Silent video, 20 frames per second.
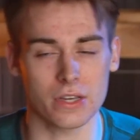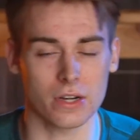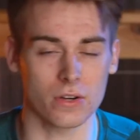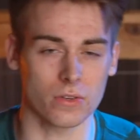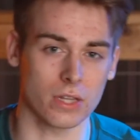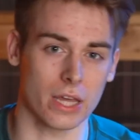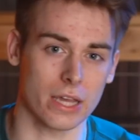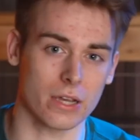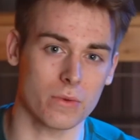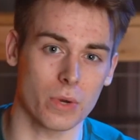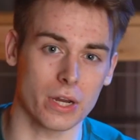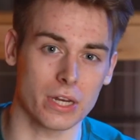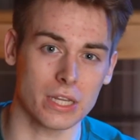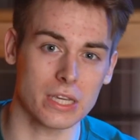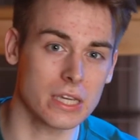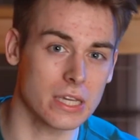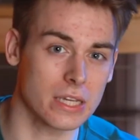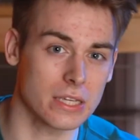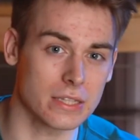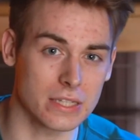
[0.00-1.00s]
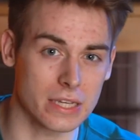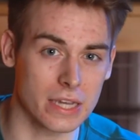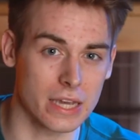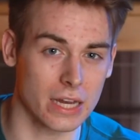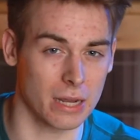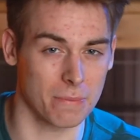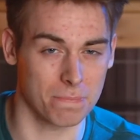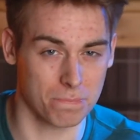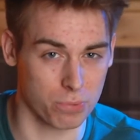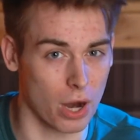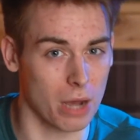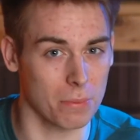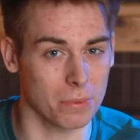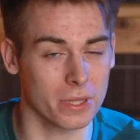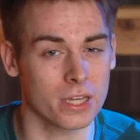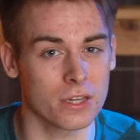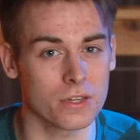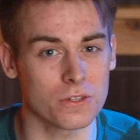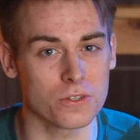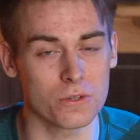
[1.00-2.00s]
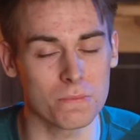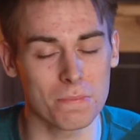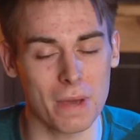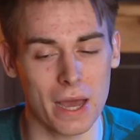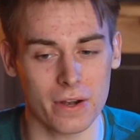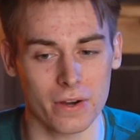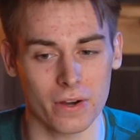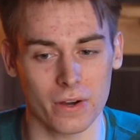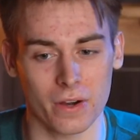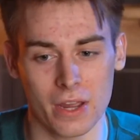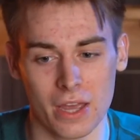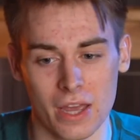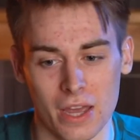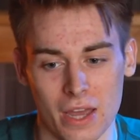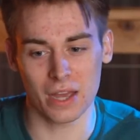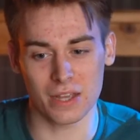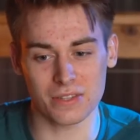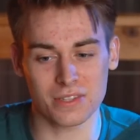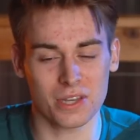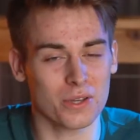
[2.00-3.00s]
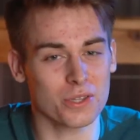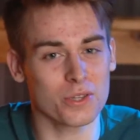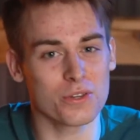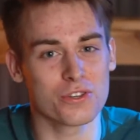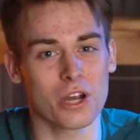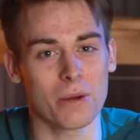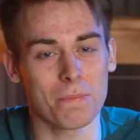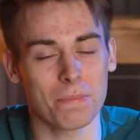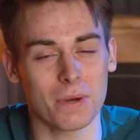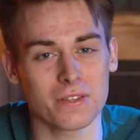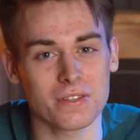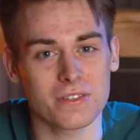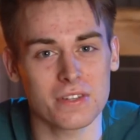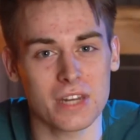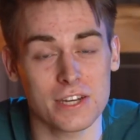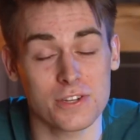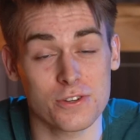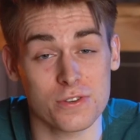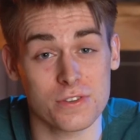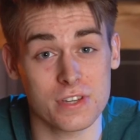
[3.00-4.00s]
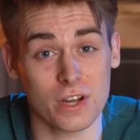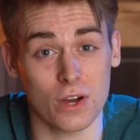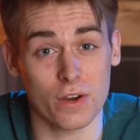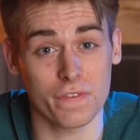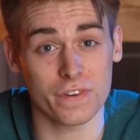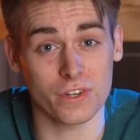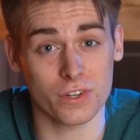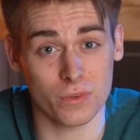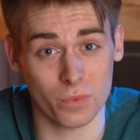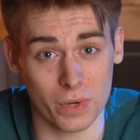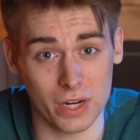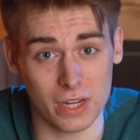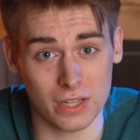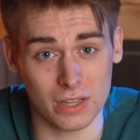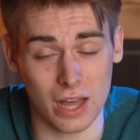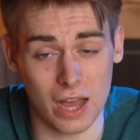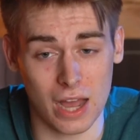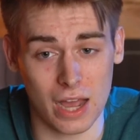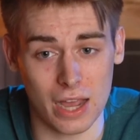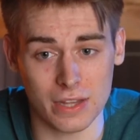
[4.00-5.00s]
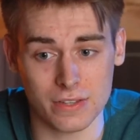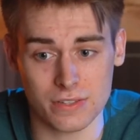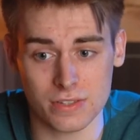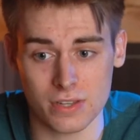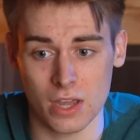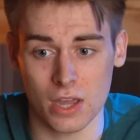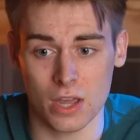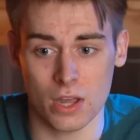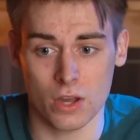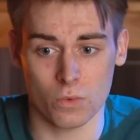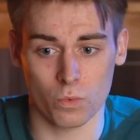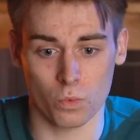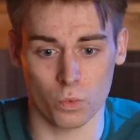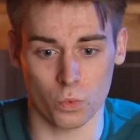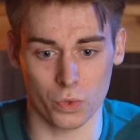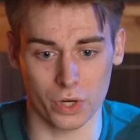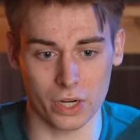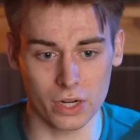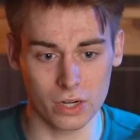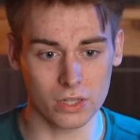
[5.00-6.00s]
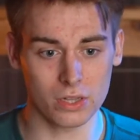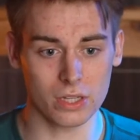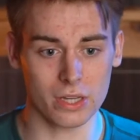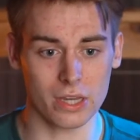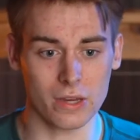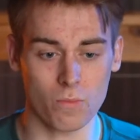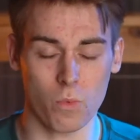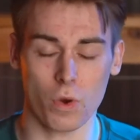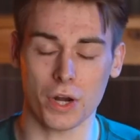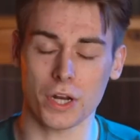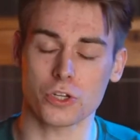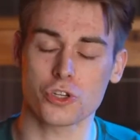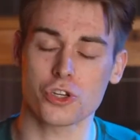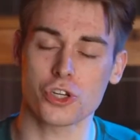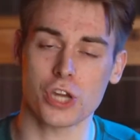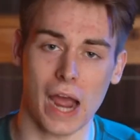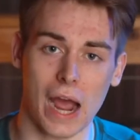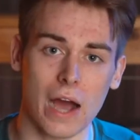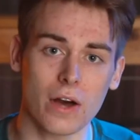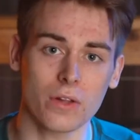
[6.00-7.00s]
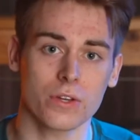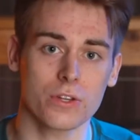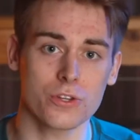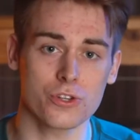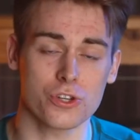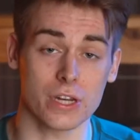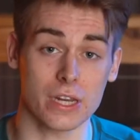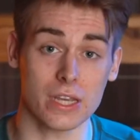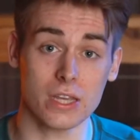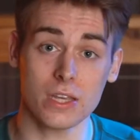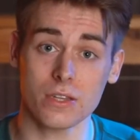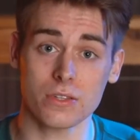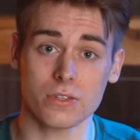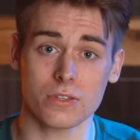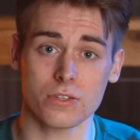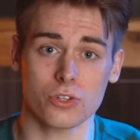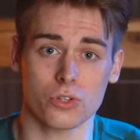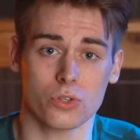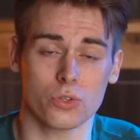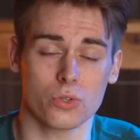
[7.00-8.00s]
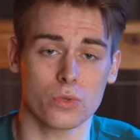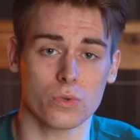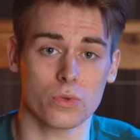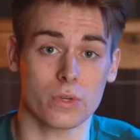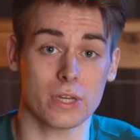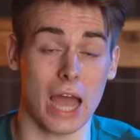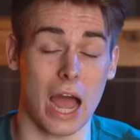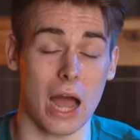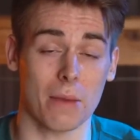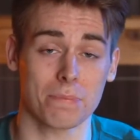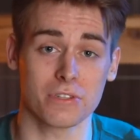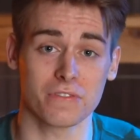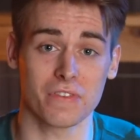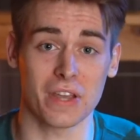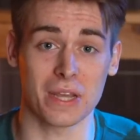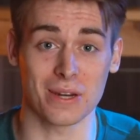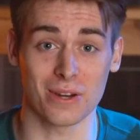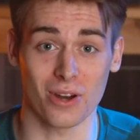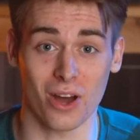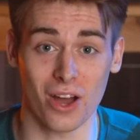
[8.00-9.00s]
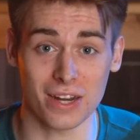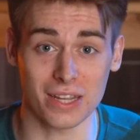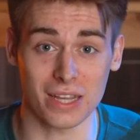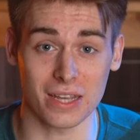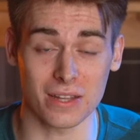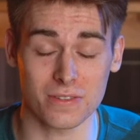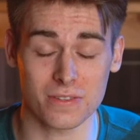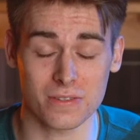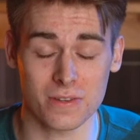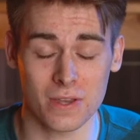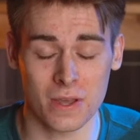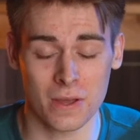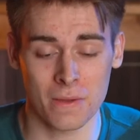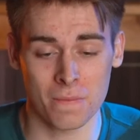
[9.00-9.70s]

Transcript: I don't like what he did. I probably could do better. Until you jump on stage yourself and you realize really what a challenge it is to captivate an audience.